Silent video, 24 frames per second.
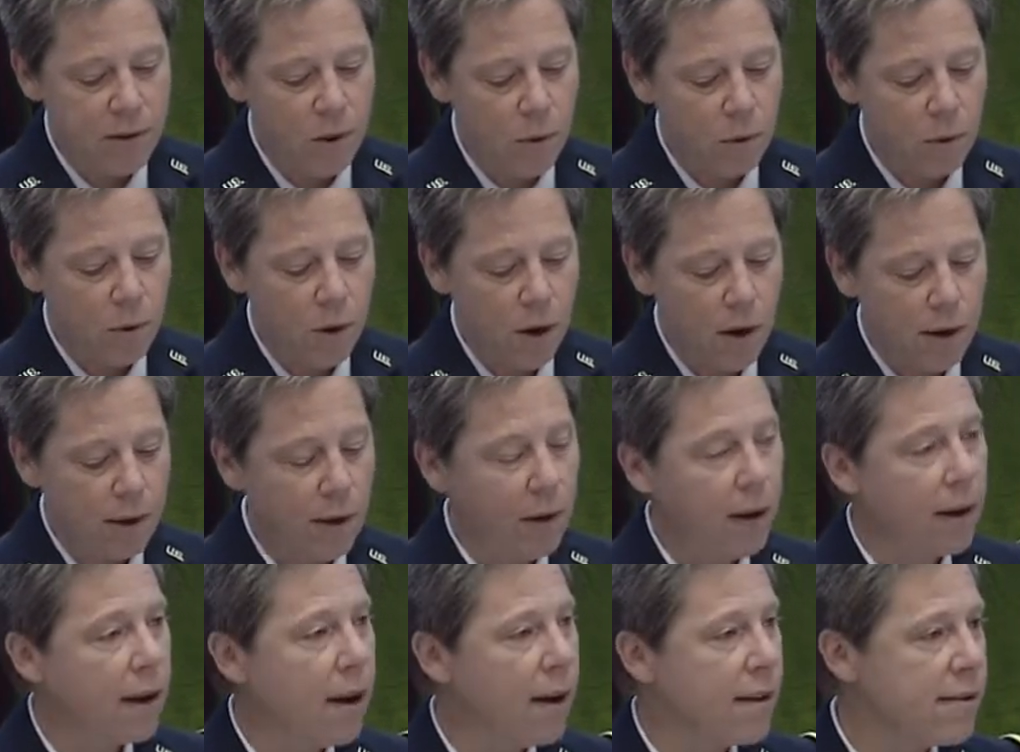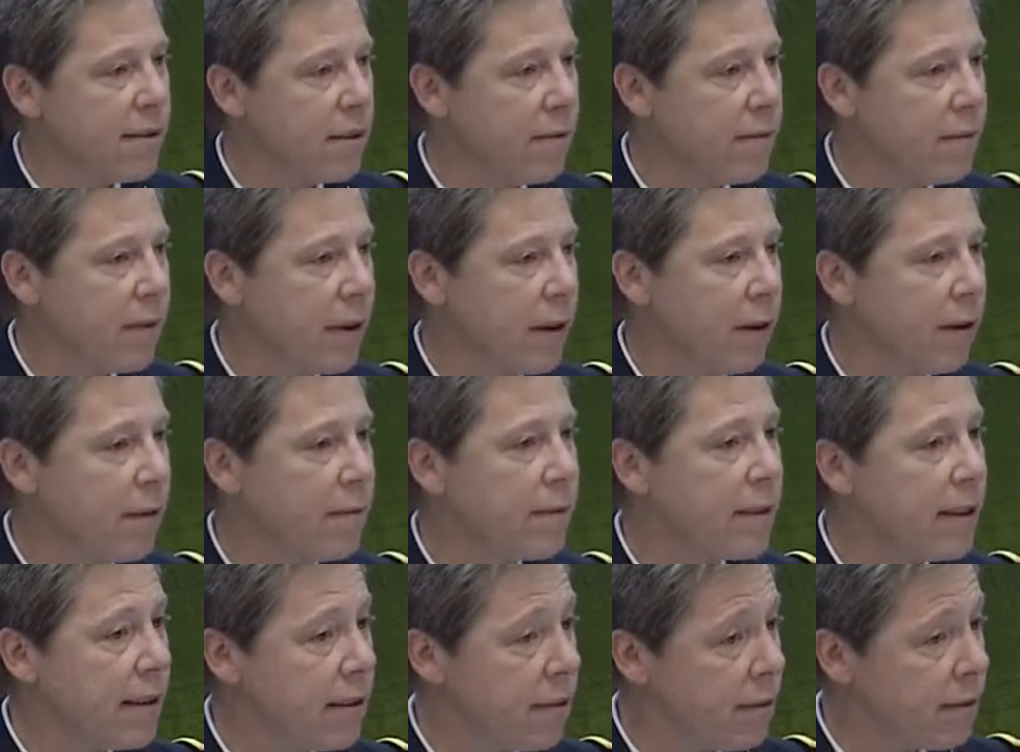no longer a constant fear
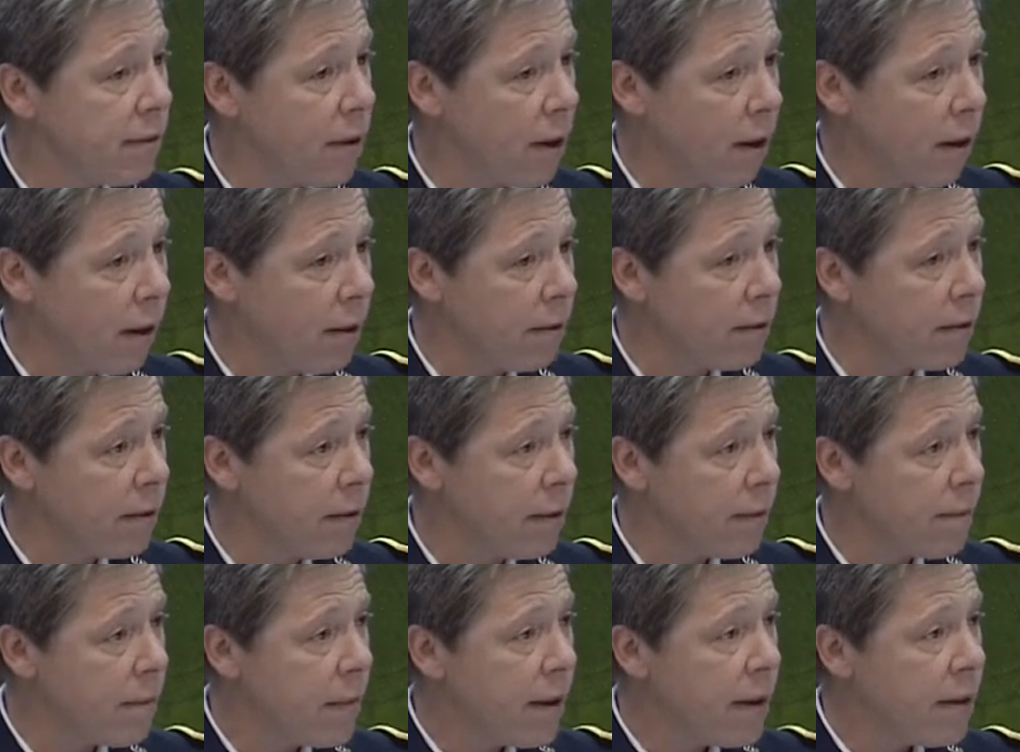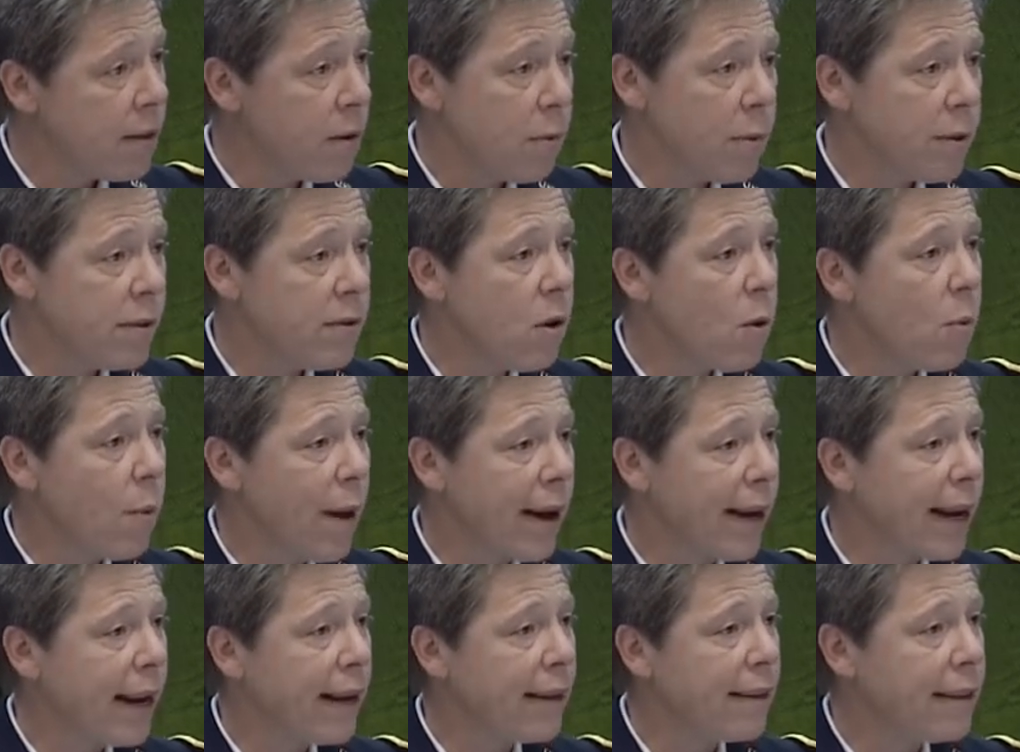of discharge, there was no
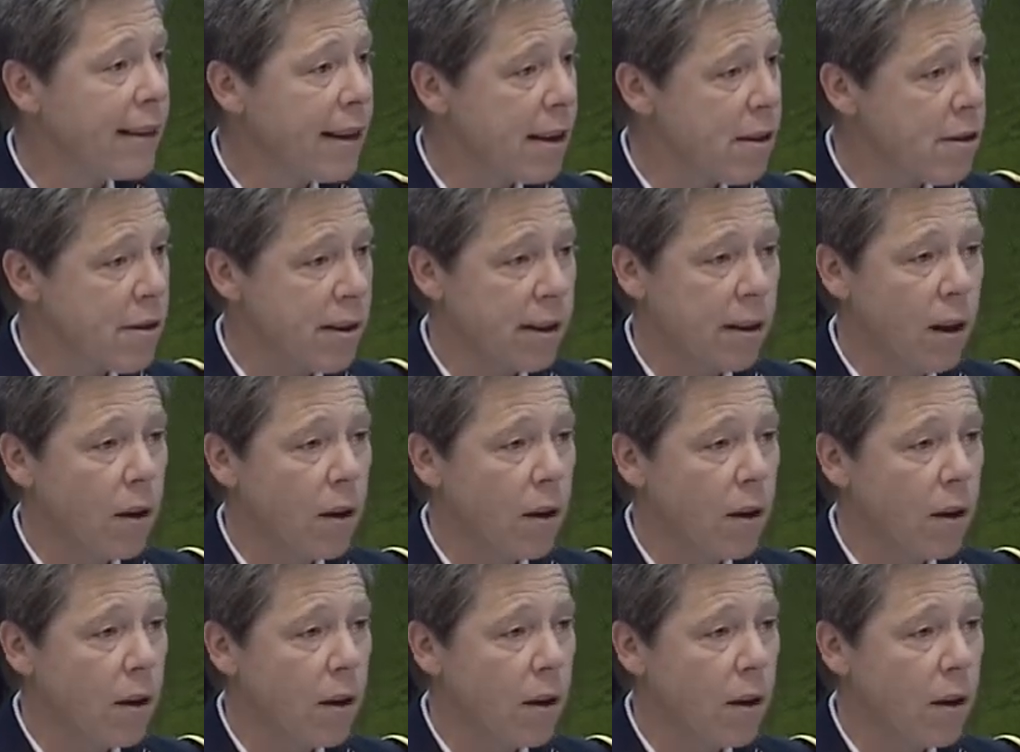recognition.